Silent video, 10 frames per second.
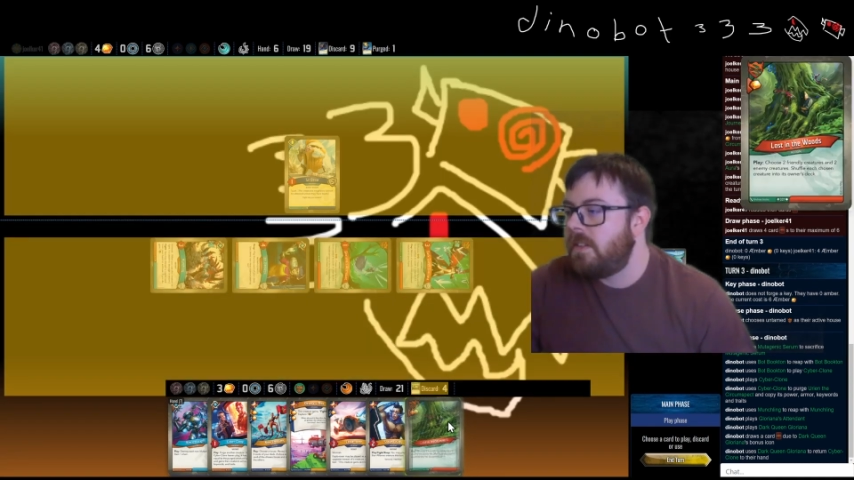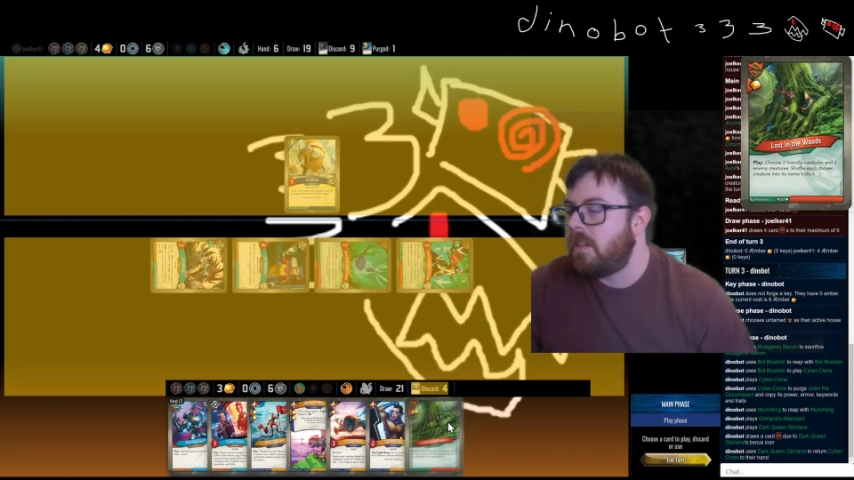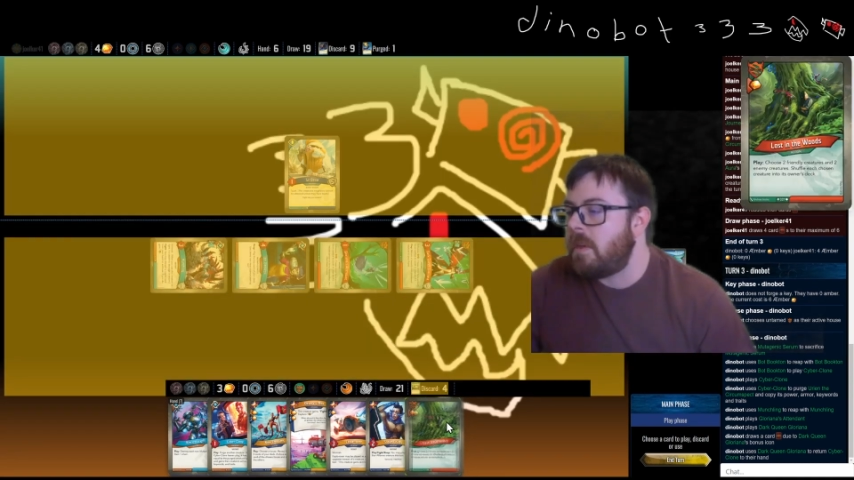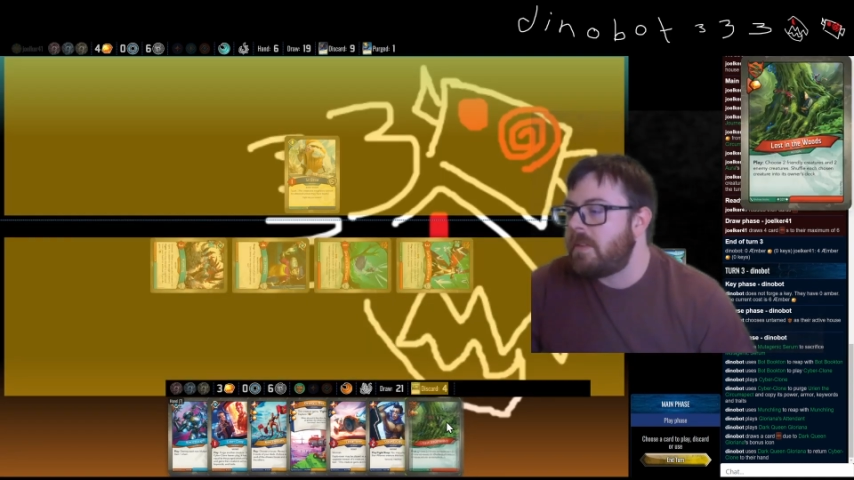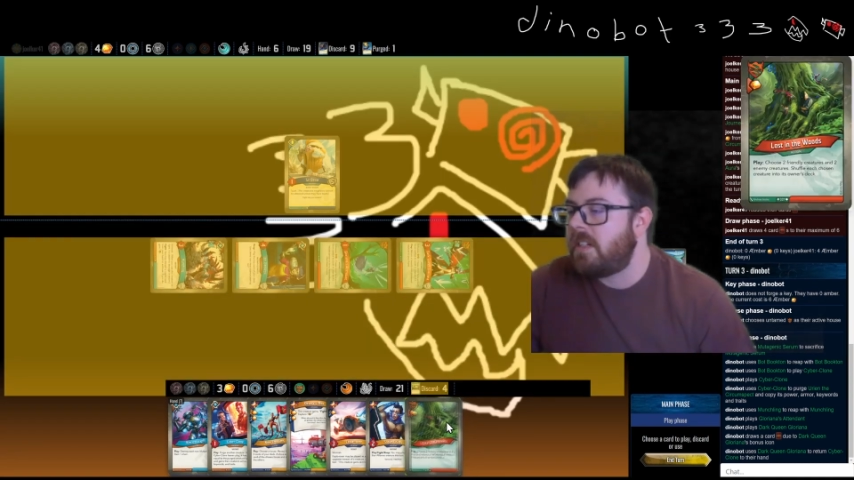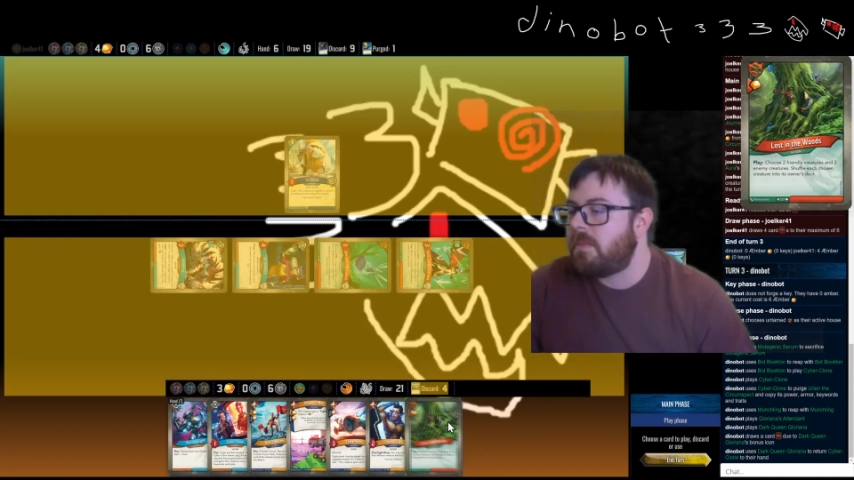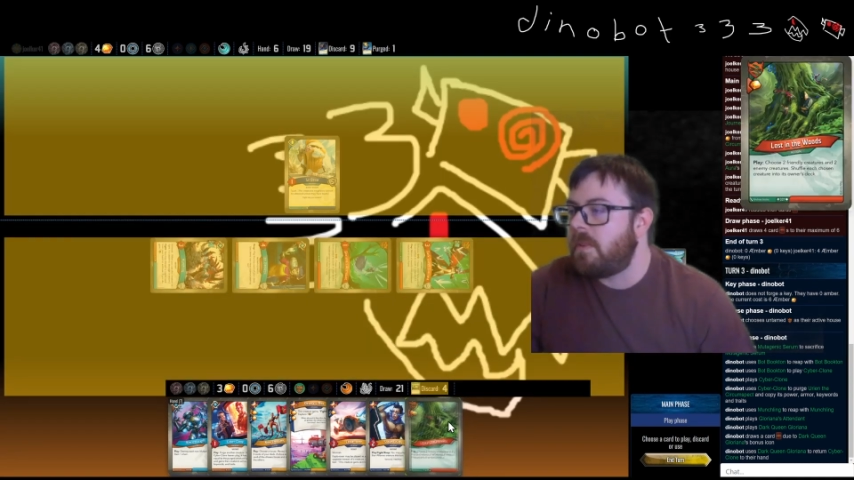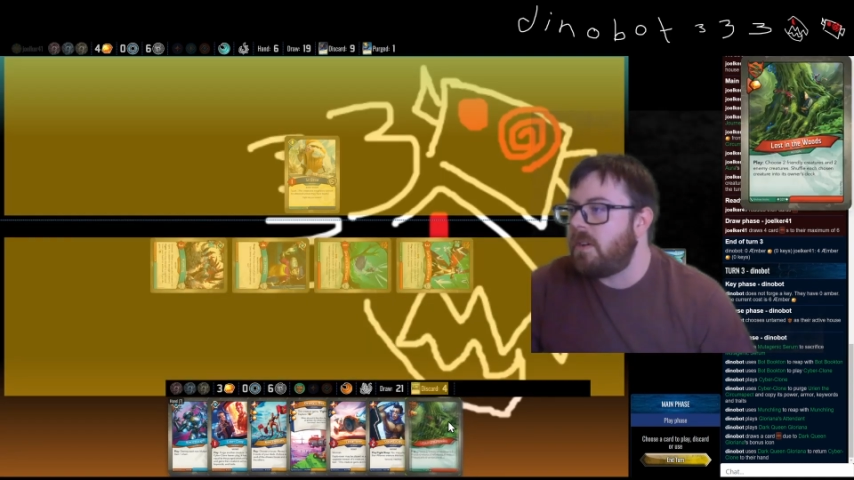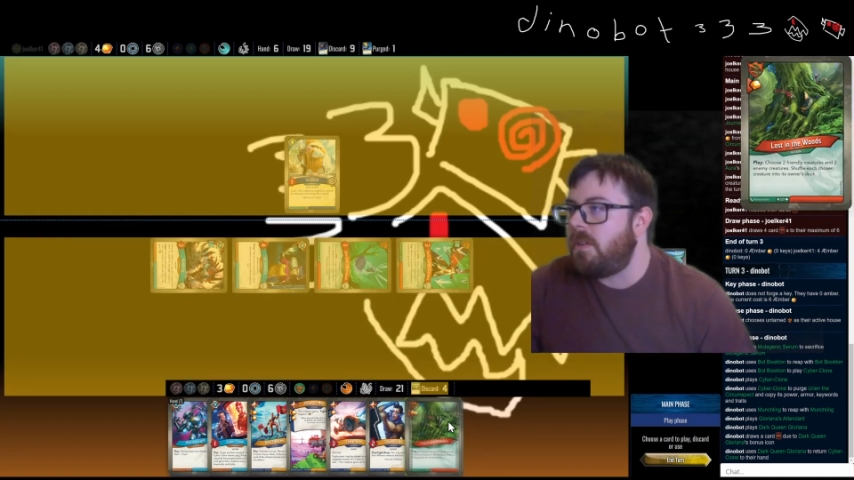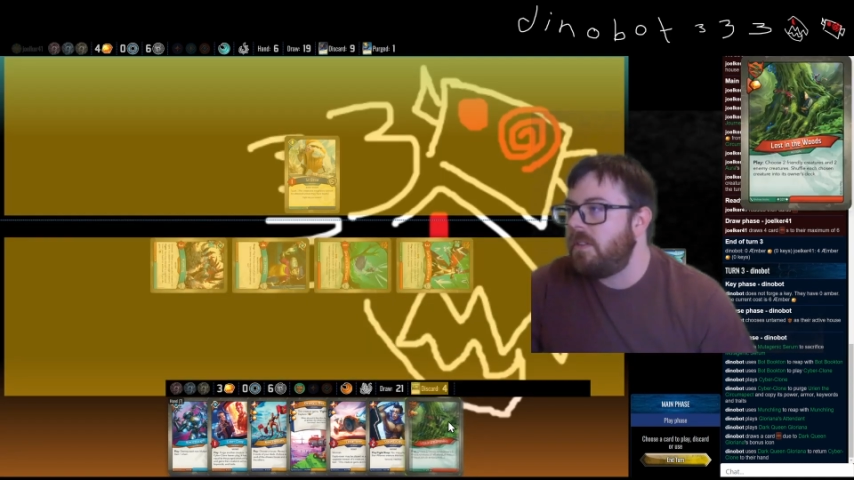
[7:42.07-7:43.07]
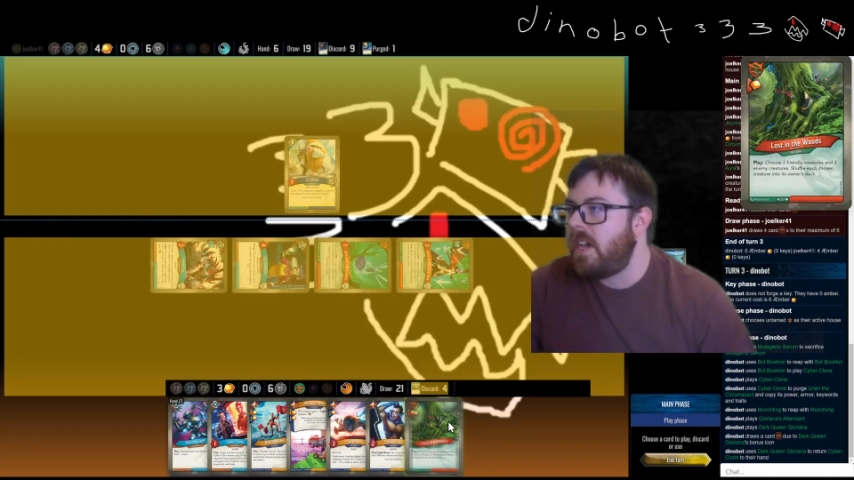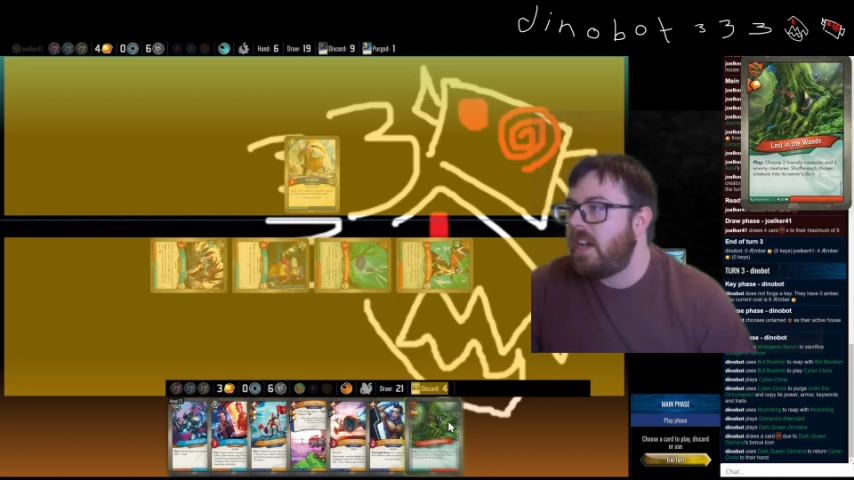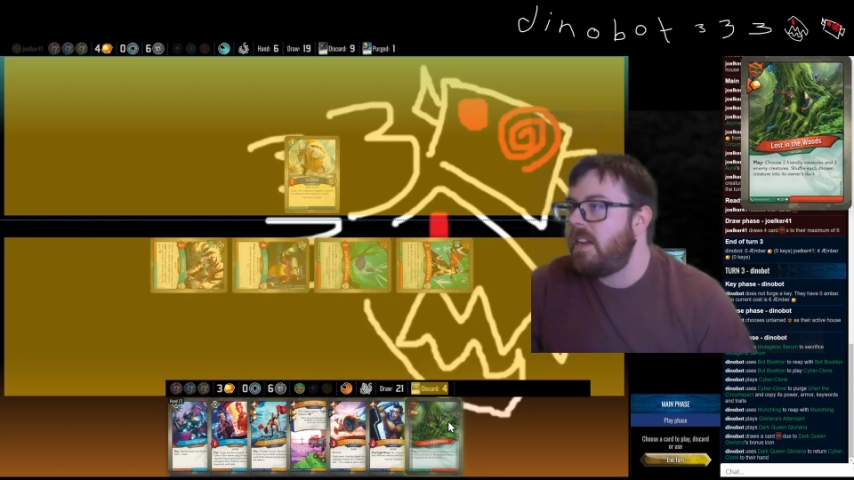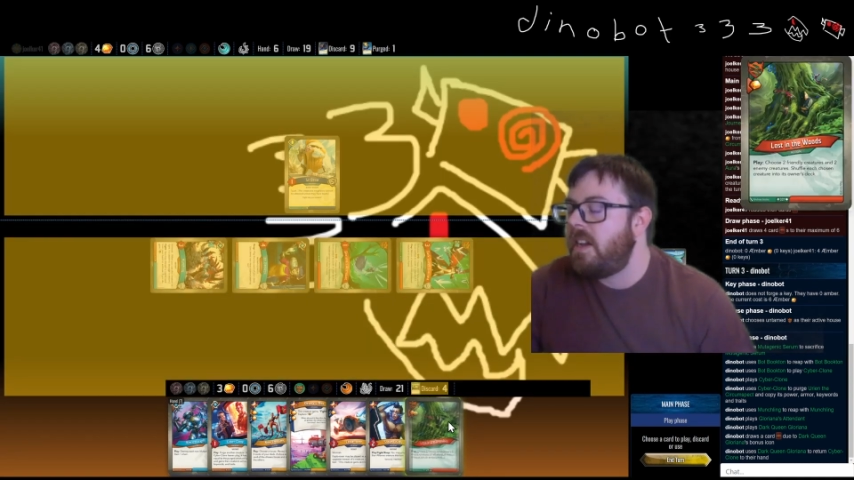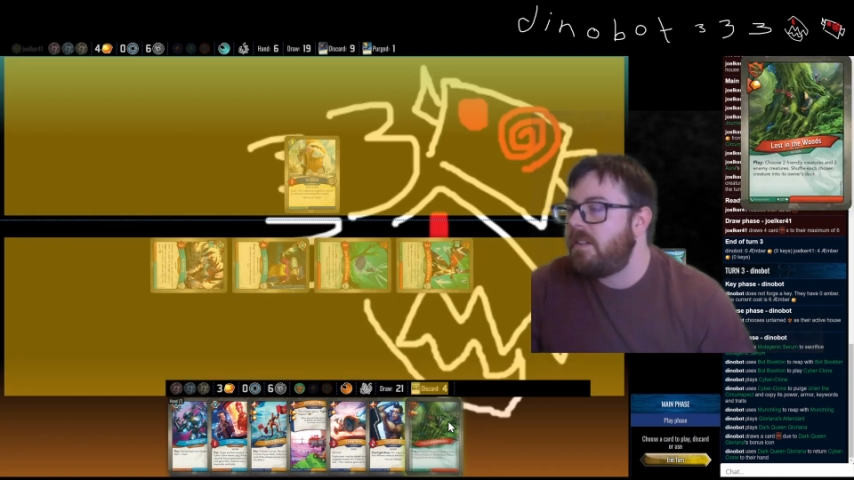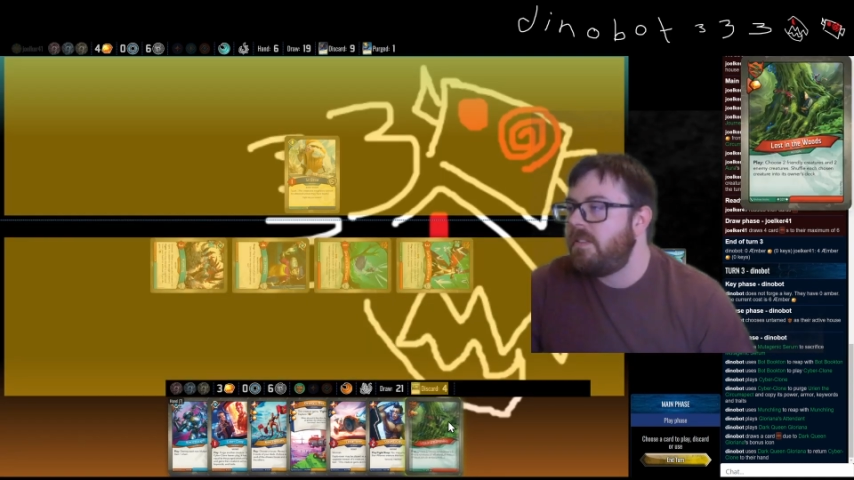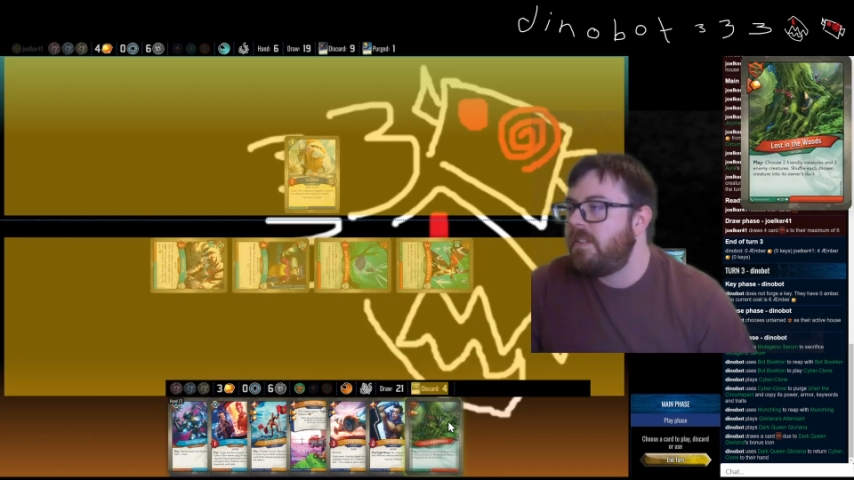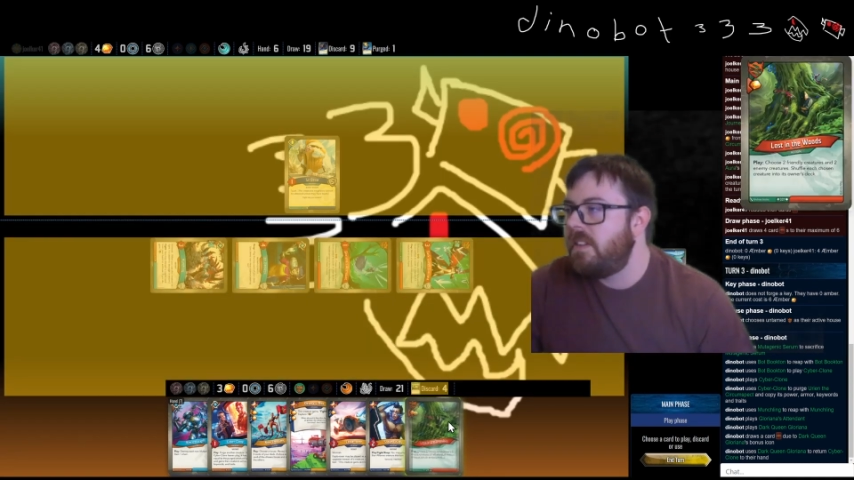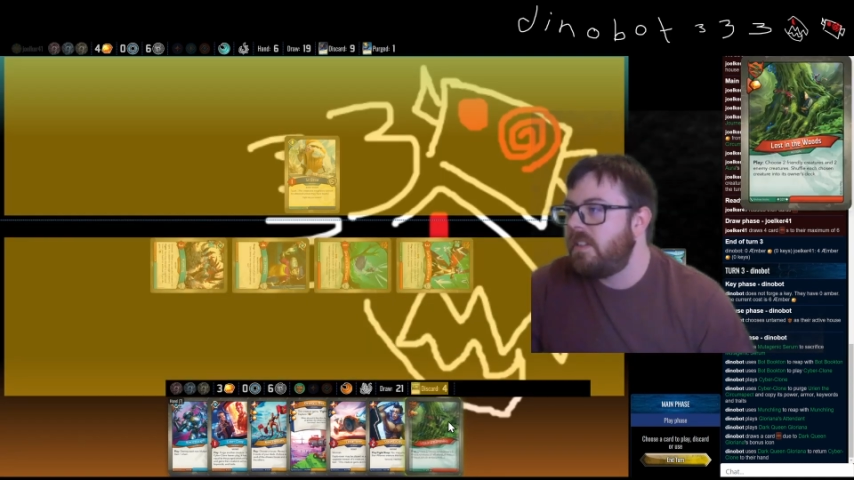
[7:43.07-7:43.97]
Maybe I just want to hold that now?